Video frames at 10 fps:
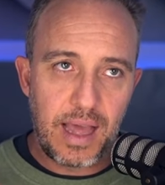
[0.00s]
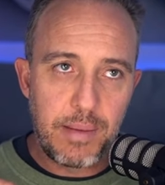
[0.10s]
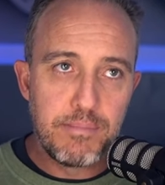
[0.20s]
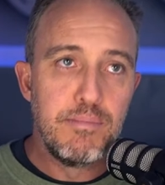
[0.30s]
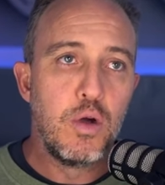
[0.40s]

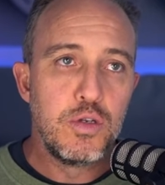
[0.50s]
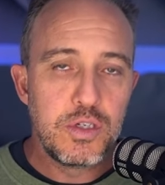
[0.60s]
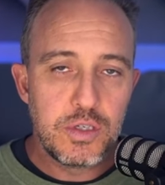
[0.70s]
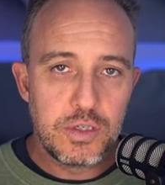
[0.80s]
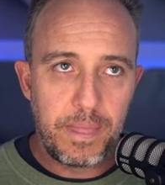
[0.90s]
at
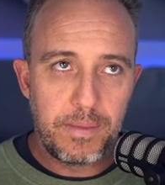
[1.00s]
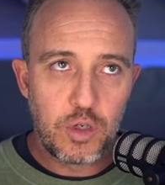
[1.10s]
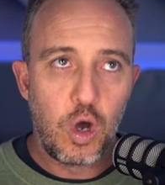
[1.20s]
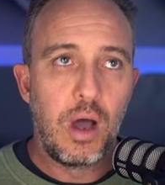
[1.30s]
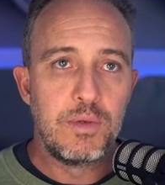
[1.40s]
most
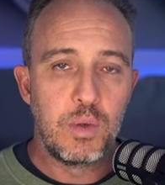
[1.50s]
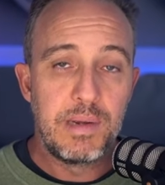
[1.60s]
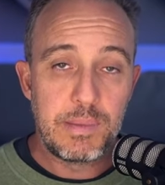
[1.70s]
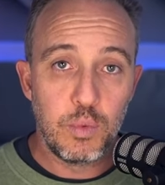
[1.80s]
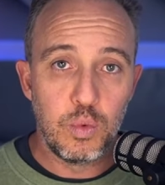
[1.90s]
times when
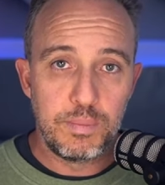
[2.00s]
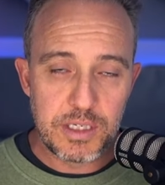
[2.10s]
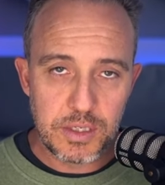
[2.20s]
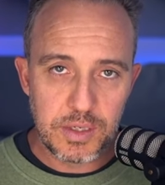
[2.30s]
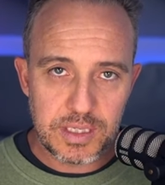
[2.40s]
people,
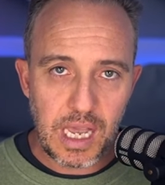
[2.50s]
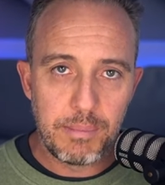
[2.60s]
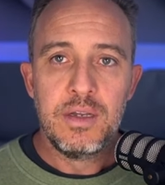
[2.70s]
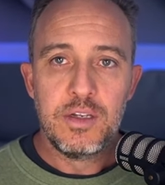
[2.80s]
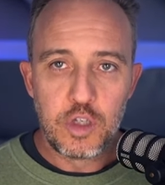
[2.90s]
businesses
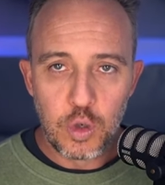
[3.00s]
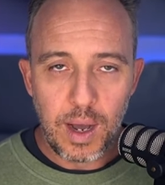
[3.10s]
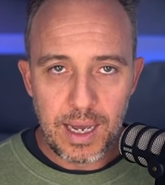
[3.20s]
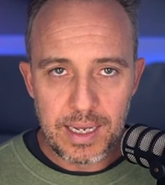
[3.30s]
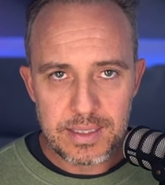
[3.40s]
come to
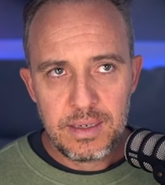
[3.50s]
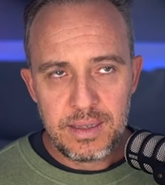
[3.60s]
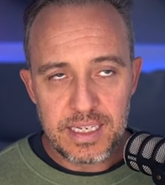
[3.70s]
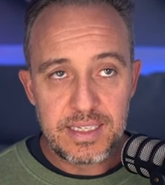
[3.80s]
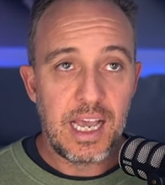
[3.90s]
us,
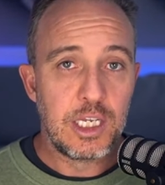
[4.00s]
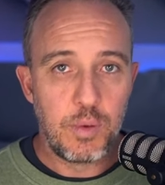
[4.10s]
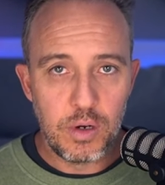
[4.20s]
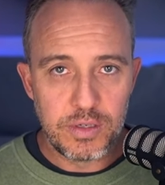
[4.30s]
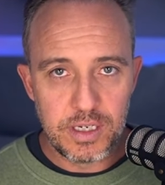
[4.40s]
their sales
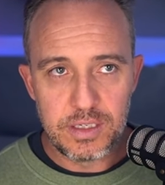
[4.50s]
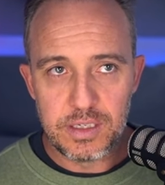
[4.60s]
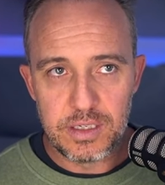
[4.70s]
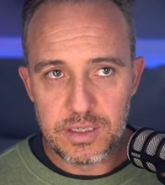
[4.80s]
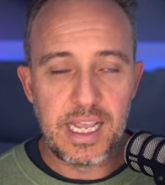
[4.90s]
process
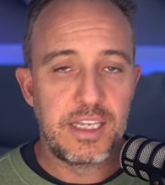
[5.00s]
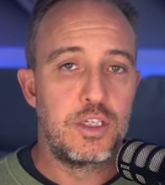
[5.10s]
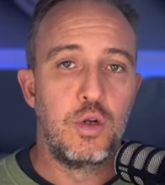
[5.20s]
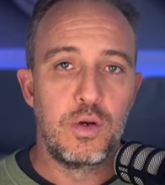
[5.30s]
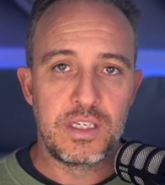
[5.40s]
is next
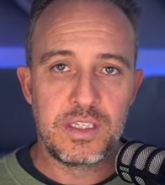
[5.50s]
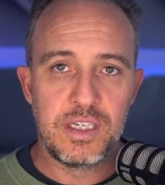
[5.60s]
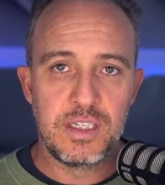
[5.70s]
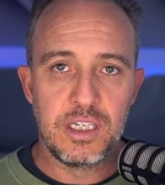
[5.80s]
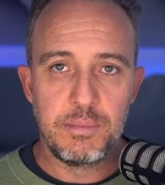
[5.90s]
to non
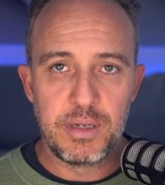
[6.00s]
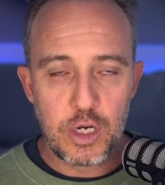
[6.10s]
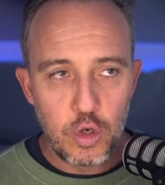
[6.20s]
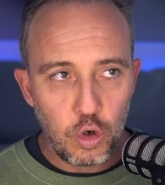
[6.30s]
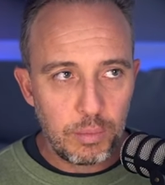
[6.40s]
existent, but it
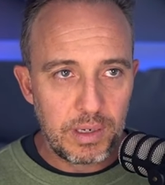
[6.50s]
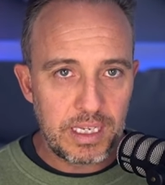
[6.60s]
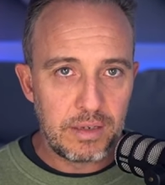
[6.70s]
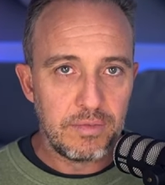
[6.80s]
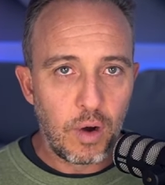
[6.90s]
normally
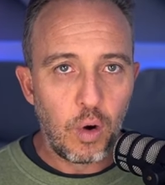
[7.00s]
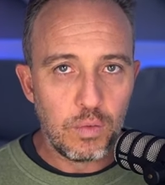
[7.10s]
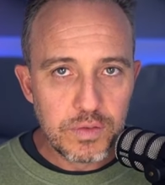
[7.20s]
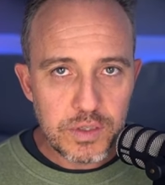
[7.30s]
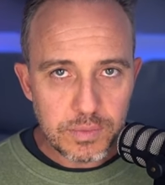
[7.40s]

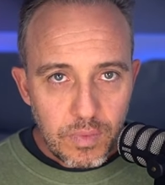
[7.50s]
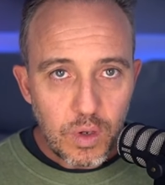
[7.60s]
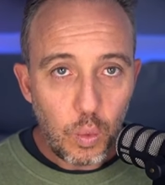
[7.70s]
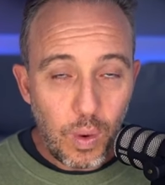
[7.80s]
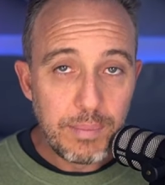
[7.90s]
involves
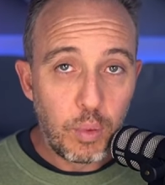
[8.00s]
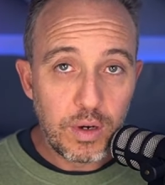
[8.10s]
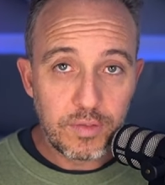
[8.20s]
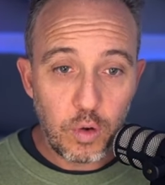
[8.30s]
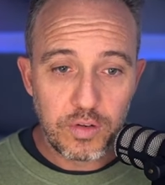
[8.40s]
one point
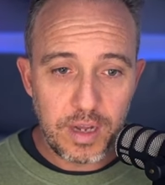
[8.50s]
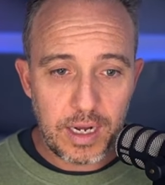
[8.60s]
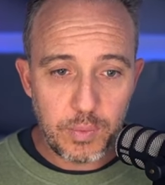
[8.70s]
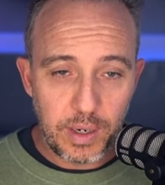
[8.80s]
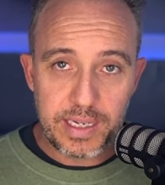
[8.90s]
of
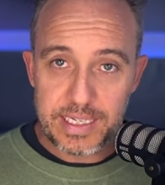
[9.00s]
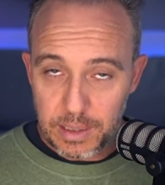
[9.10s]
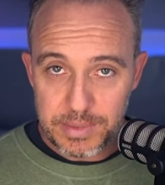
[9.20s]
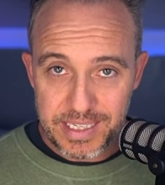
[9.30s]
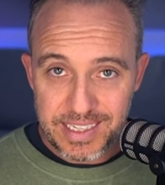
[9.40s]
contact when a lead
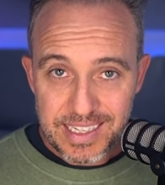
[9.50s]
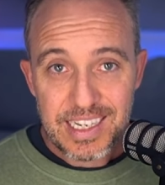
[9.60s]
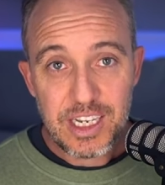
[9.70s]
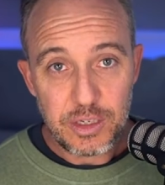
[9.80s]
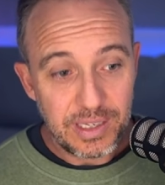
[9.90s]
comes in.
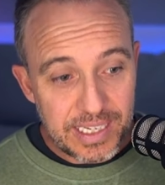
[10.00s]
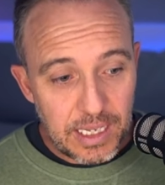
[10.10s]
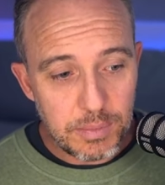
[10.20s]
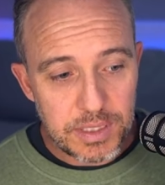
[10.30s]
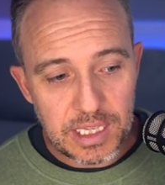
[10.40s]
So a lead
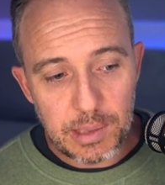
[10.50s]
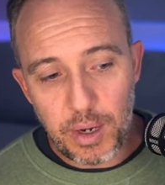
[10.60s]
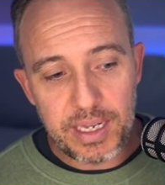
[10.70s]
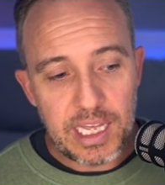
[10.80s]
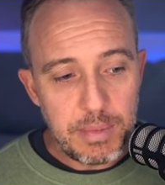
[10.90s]
comes in, they might
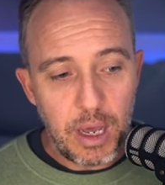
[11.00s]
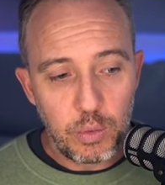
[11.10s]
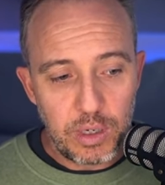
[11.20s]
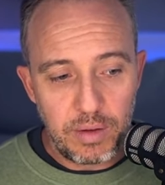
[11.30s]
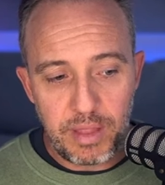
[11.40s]
get emailed or
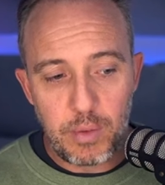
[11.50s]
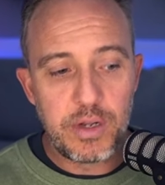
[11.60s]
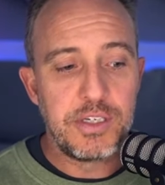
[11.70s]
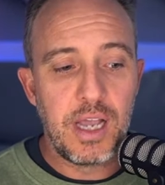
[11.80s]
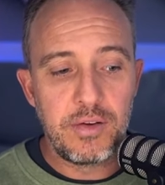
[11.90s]
whatever, they
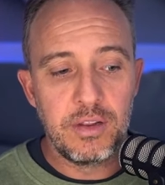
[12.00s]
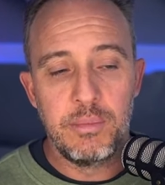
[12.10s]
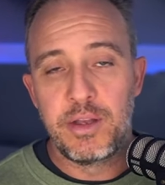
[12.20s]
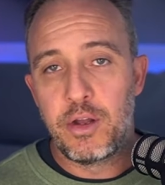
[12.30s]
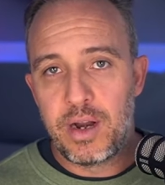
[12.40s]
reach out to them,
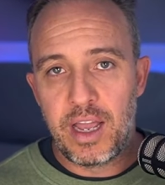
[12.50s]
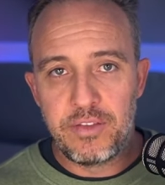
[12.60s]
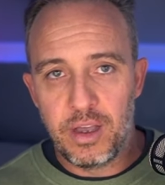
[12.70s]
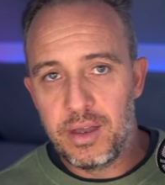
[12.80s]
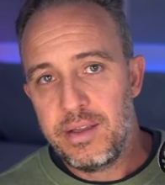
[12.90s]
they don't
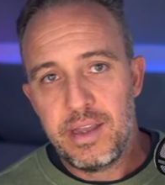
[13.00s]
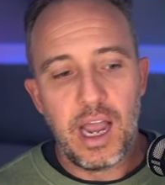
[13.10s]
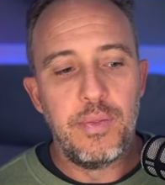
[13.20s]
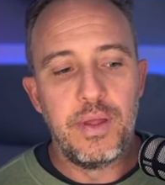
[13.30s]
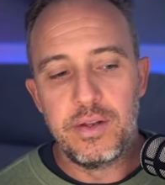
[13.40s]
answer,
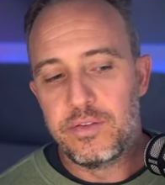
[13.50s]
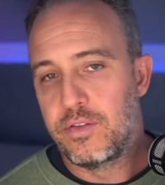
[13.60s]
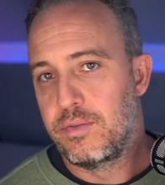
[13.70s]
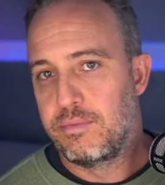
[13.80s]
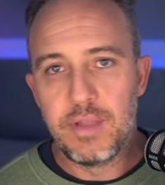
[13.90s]
and then
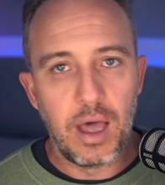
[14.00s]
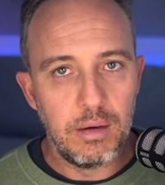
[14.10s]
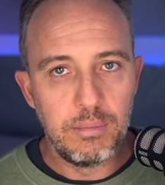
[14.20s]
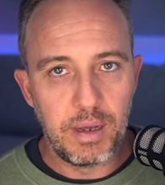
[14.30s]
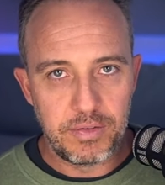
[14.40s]
it's done
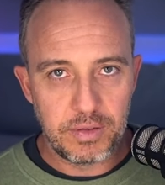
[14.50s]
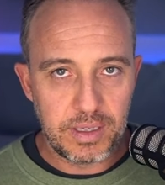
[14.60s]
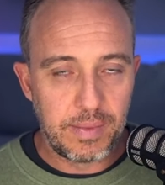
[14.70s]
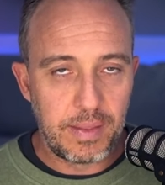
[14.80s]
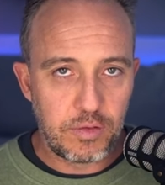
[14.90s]
basically.
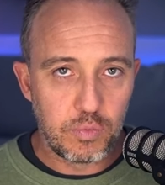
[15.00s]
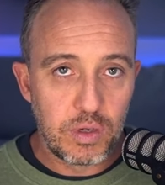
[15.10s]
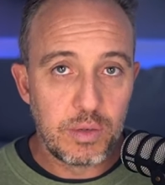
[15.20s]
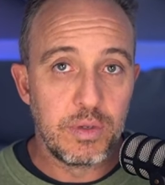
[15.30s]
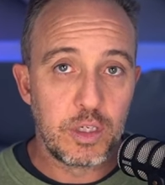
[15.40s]
And that's really,
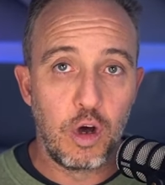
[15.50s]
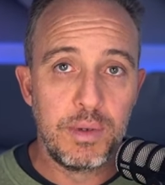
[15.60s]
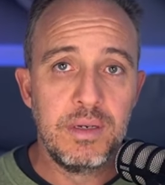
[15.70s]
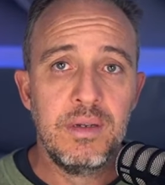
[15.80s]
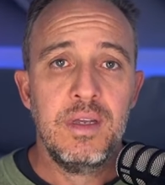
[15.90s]
really common.